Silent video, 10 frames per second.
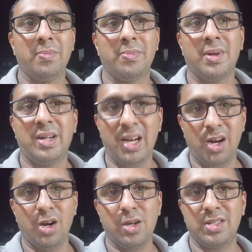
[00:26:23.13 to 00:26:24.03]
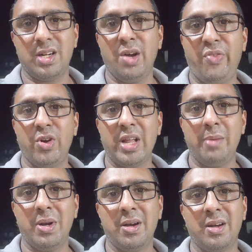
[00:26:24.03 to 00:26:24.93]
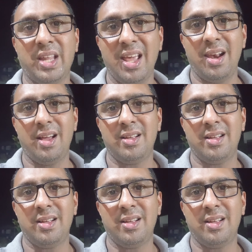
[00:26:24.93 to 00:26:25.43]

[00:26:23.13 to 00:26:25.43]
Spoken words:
10 o'clock is the curfew time in Kerala.